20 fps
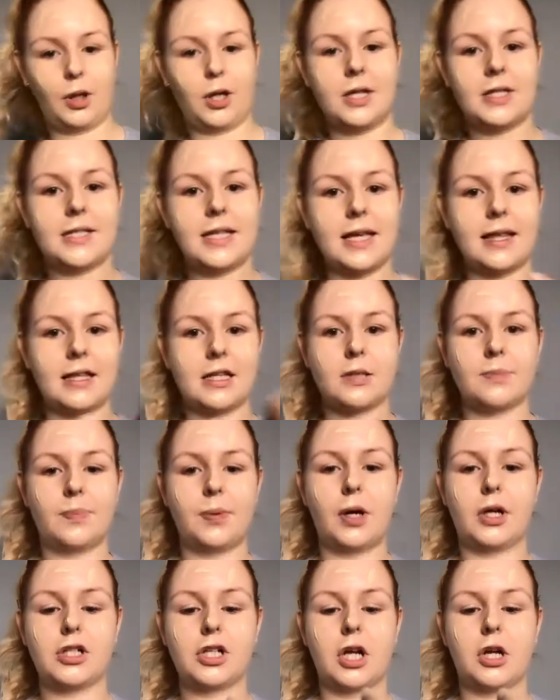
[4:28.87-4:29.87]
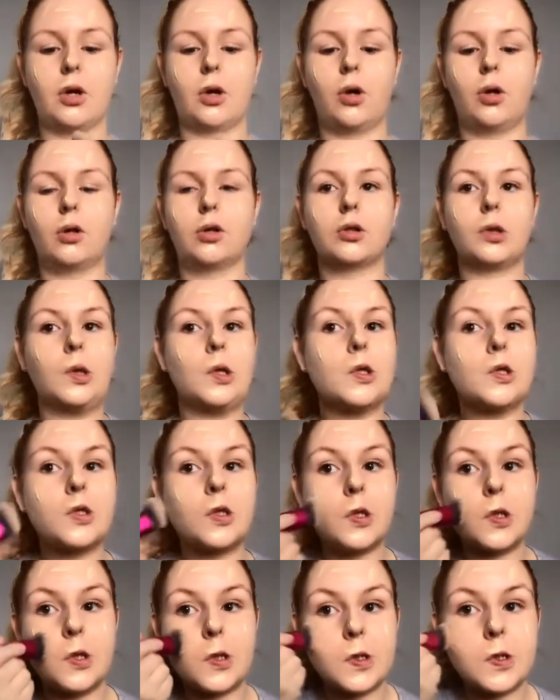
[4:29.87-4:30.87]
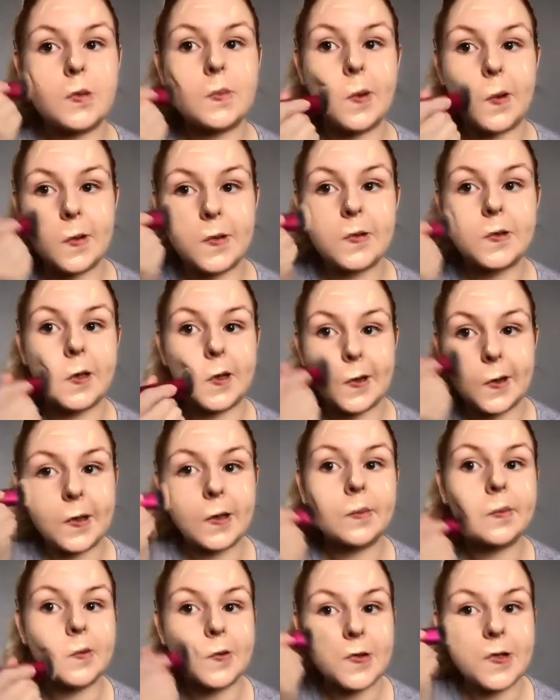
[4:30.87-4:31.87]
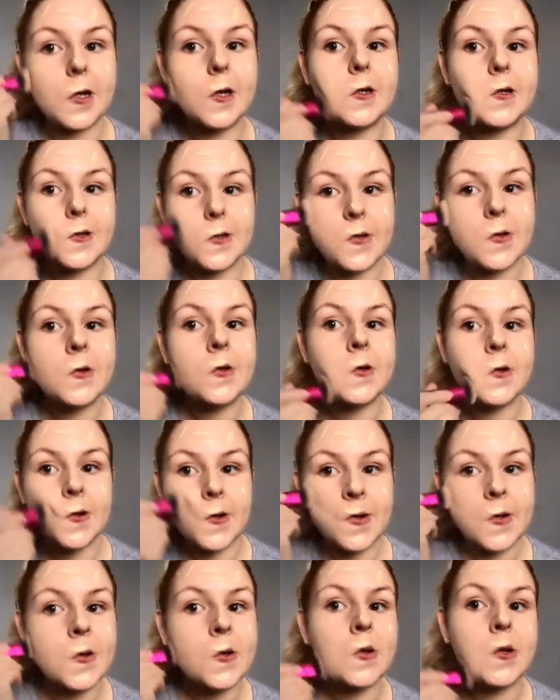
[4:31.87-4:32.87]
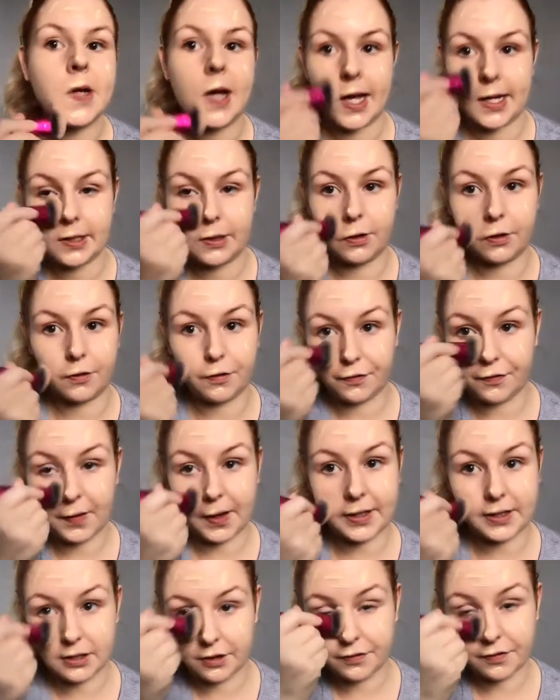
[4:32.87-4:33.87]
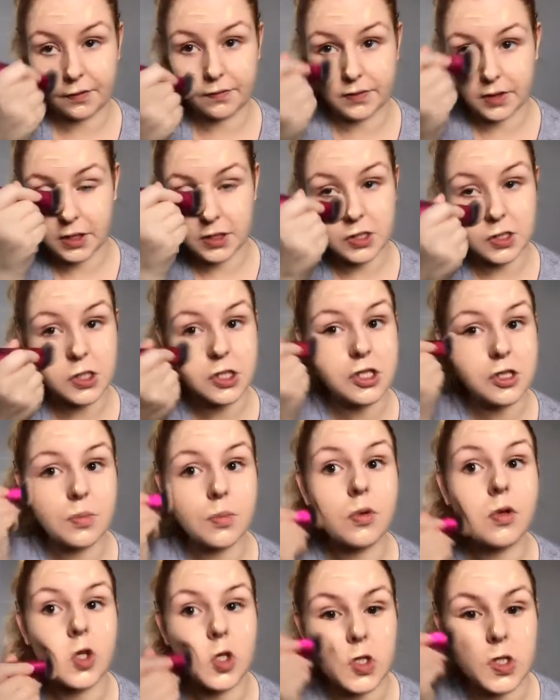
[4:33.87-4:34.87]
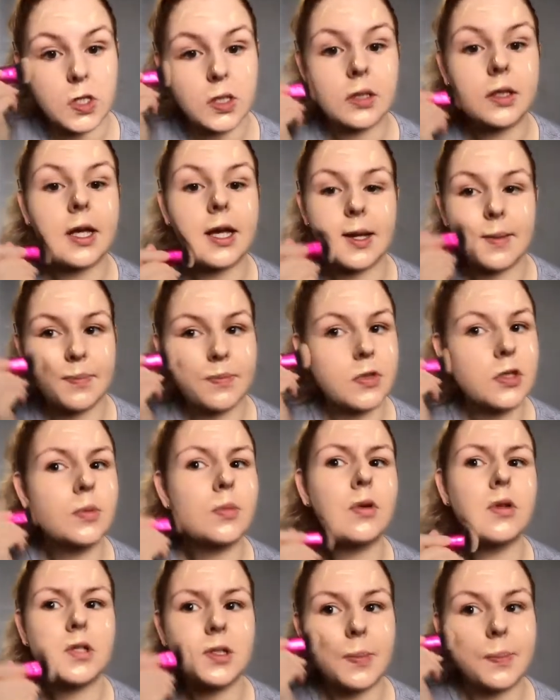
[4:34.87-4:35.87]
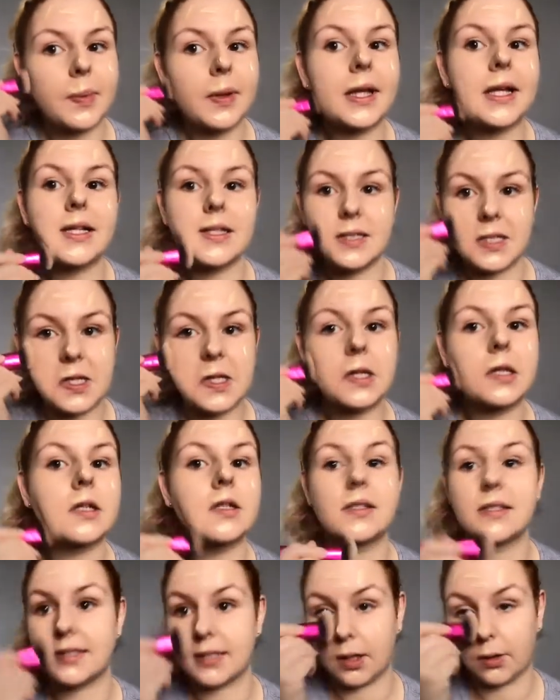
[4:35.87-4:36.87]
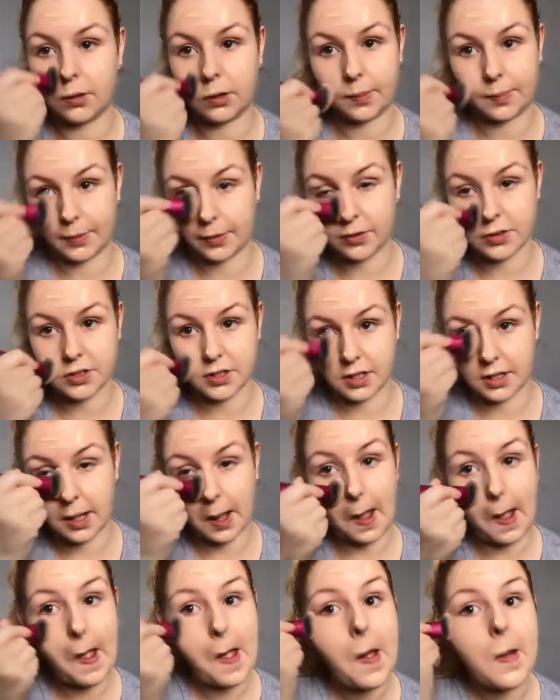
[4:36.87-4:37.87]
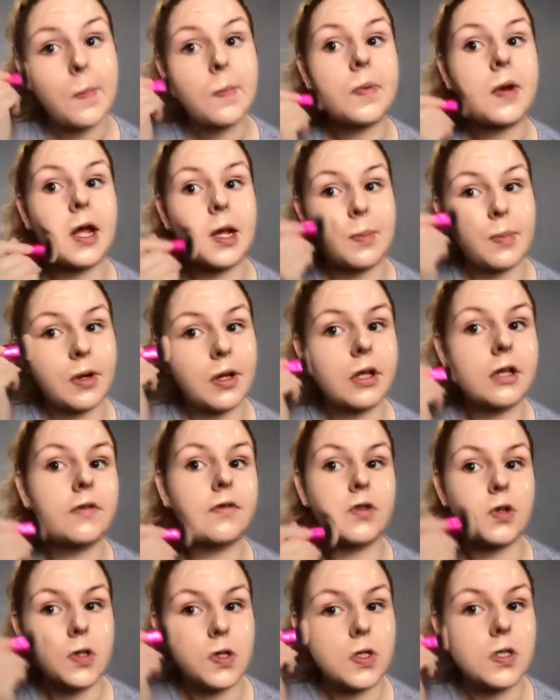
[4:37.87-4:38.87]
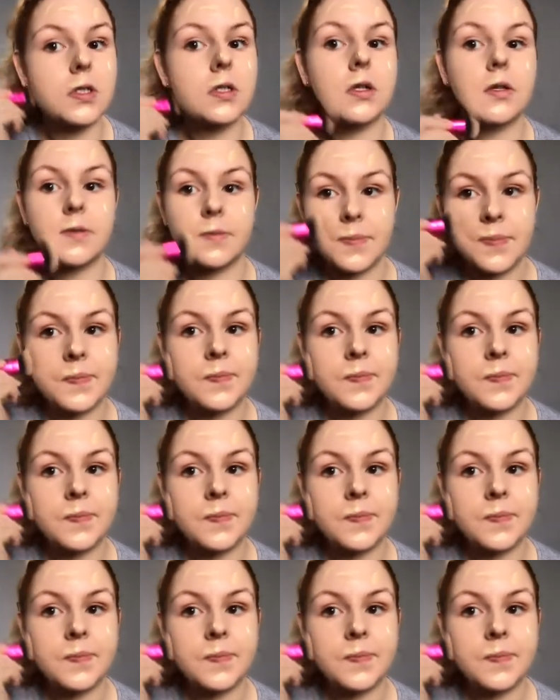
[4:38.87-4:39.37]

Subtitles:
I'm going to take this brush, and all I'll do is do small circling motions, and you'll find the foundation smooth blends like silk because of that primer that you've used.